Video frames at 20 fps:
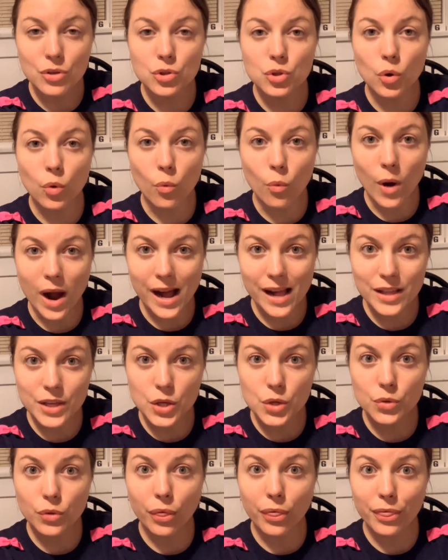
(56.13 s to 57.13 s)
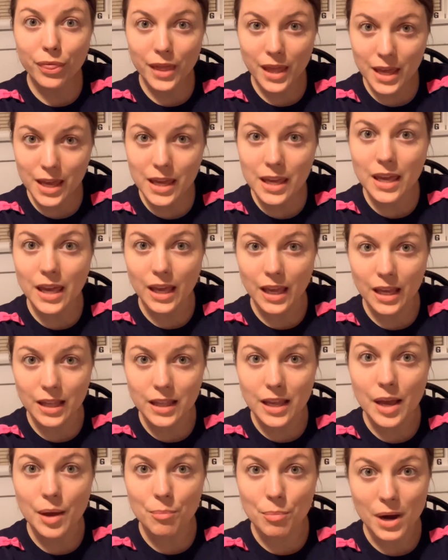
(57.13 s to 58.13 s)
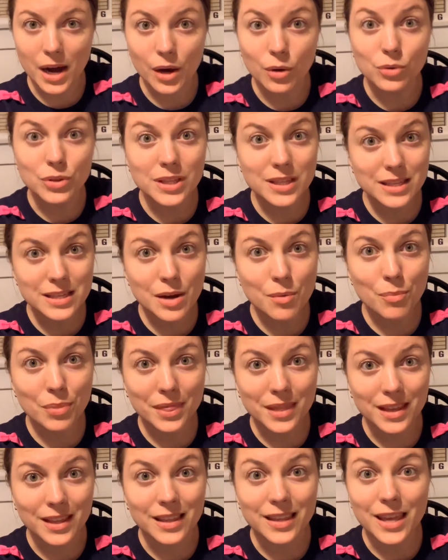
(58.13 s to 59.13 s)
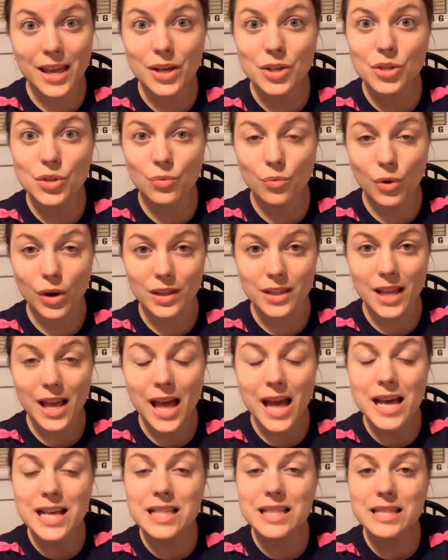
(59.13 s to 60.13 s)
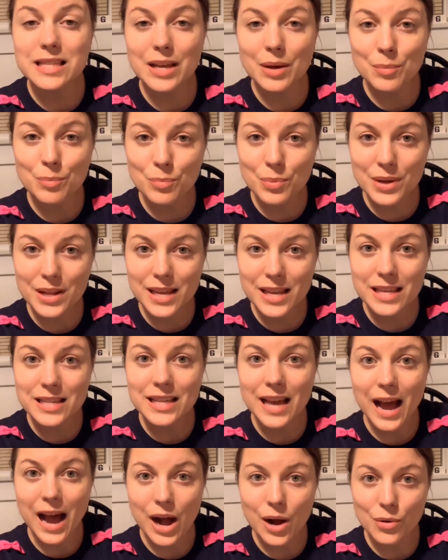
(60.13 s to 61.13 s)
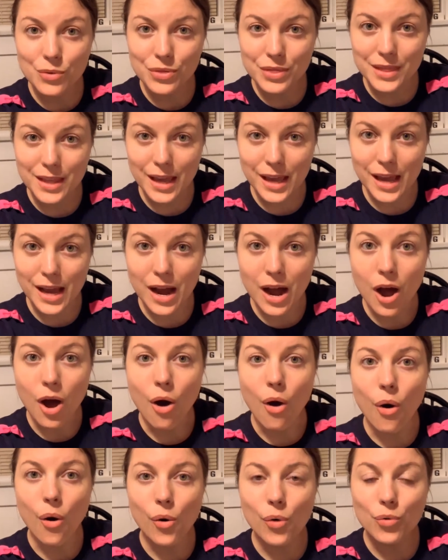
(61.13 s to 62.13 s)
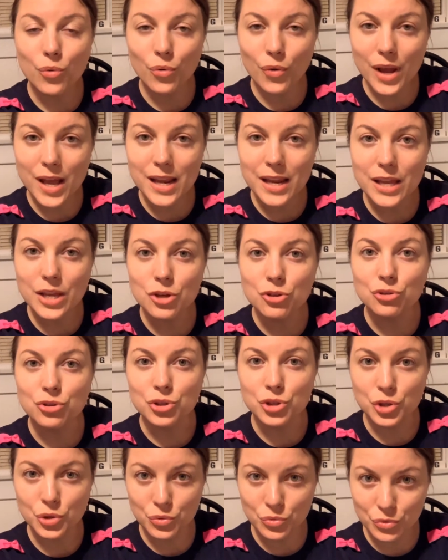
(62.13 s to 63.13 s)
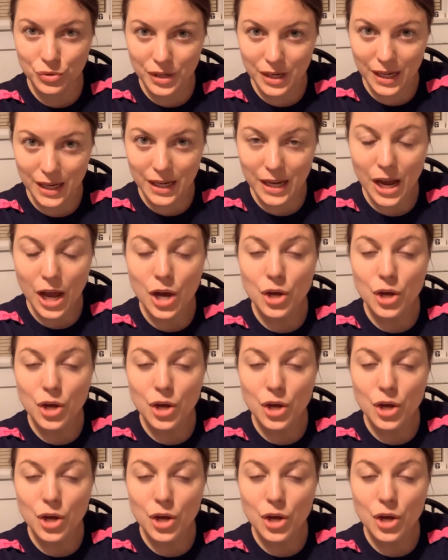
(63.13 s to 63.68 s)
So while you're thinking about something, guess what? Somebody's out there already doing it.